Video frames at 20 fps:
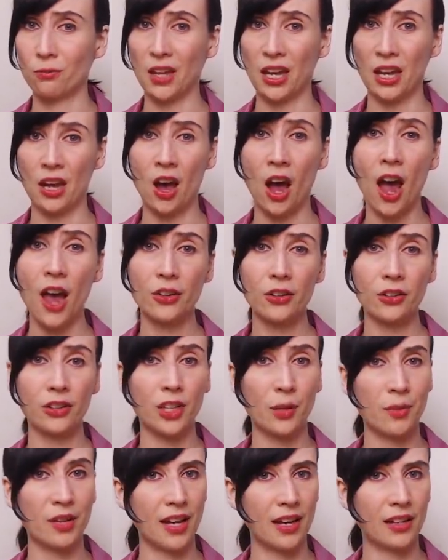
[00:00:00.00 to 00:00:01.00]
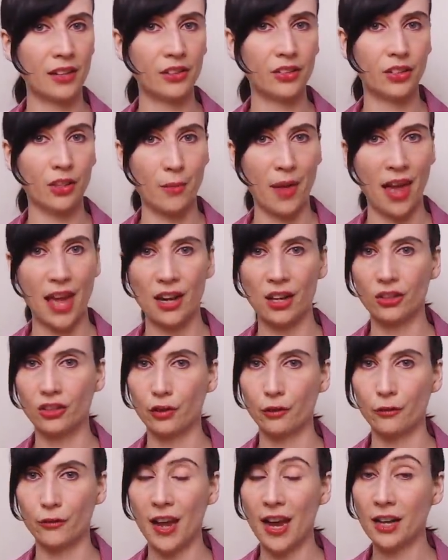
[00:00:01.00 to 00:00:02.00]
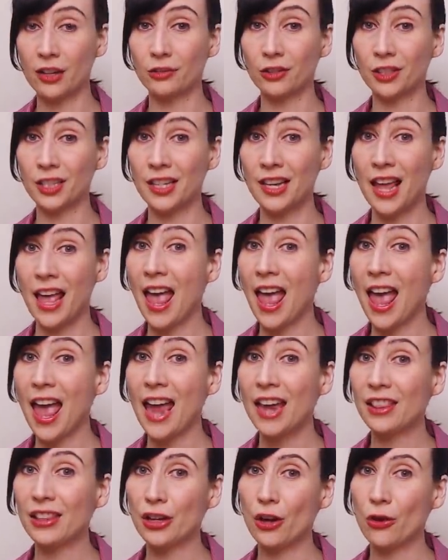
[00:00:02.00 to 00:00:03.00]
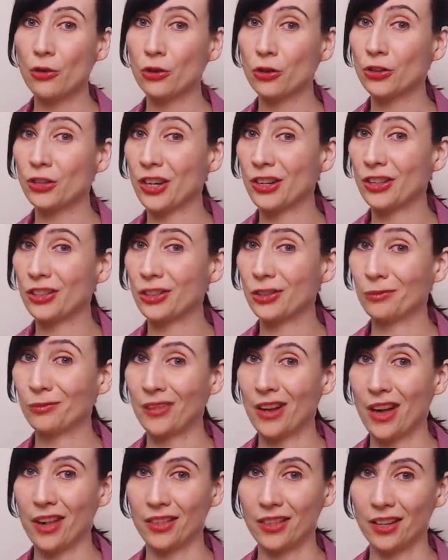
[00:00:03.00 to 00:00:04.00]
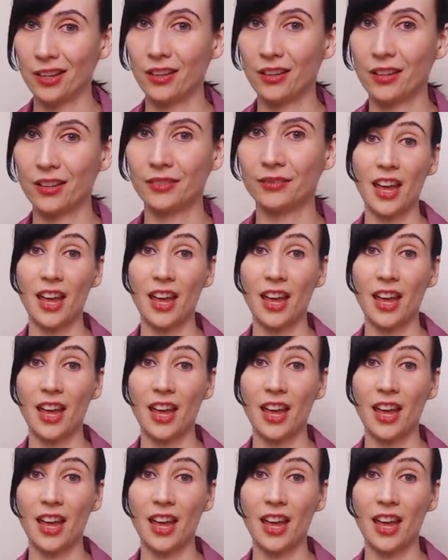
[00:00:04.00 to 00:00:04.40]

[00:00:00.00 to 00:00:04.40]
They hire someone else to manage the factory, and the owner does nothing.